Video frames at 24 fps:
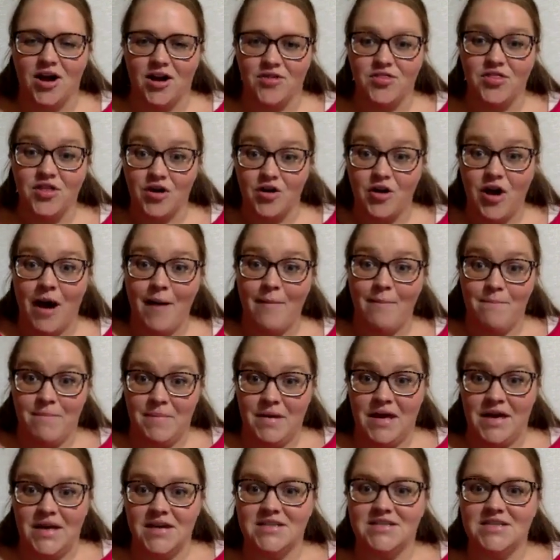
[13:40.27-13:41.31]
the crab
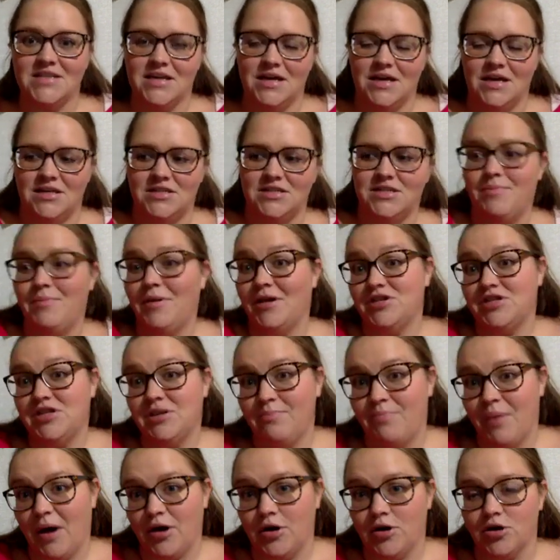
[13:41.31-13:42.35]
meat into melted
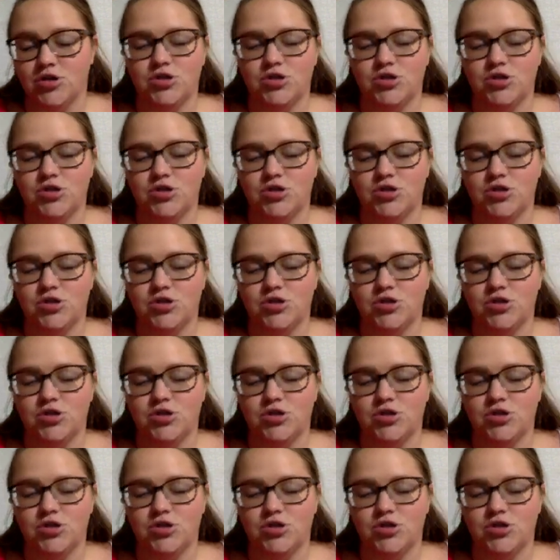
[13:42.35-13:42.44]
butter.